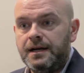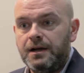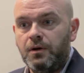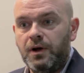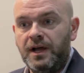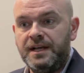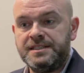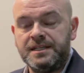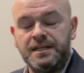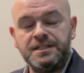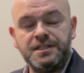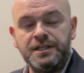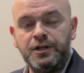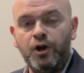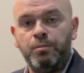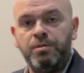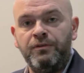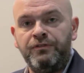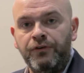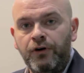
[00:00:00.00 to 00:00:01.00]
it's actually
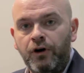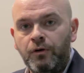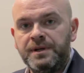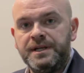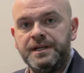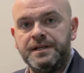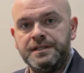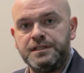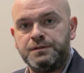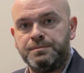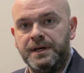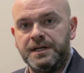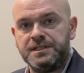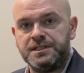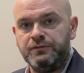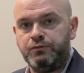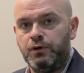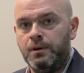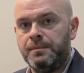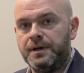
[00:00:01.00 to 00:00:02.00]
not performing at its
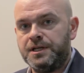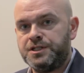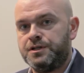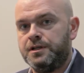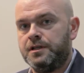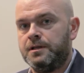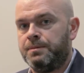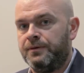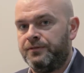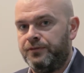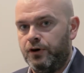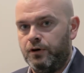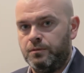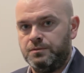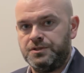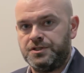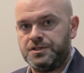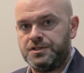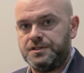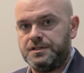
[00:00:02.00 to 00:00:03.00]
best. If we're measuring the
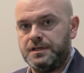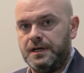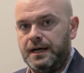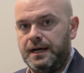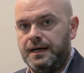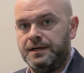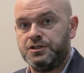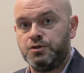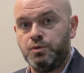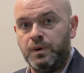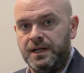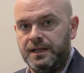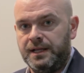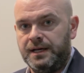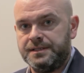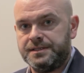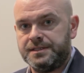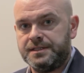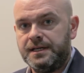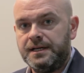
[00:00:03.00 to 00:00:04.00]
performance as well
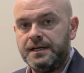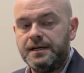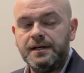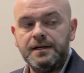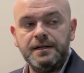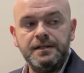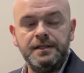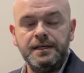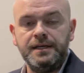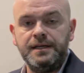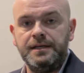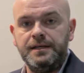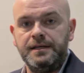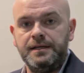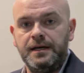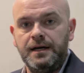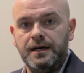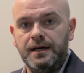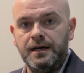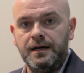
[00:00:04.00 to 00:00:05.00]
as
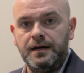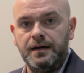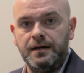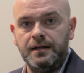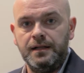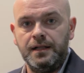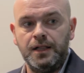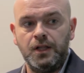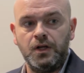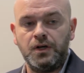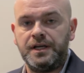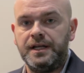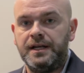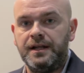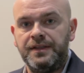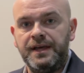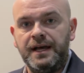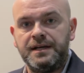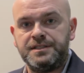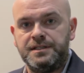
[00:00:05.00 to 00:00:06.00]
the looking
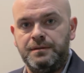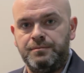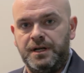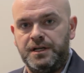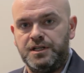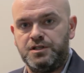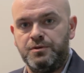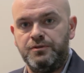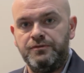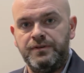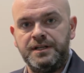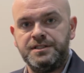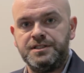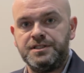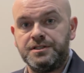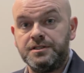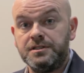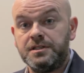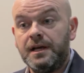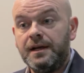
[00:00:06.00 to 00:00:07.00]
at the asset management
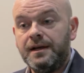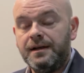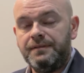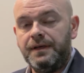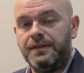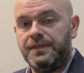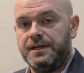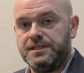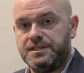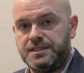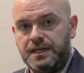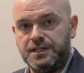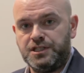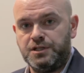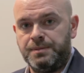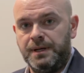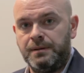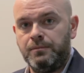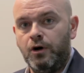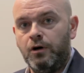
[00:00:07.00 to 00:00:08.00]
registers, then that starts
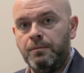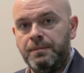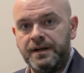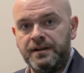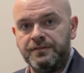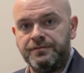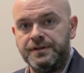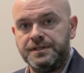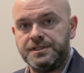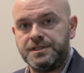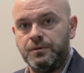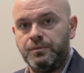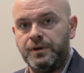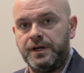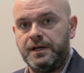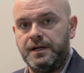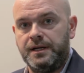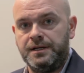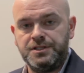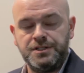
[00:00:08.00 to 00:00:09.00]
to bring more benefits and we
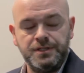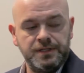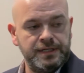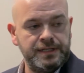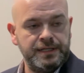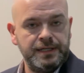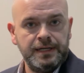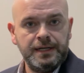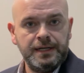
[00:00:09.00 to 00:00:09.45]
can actually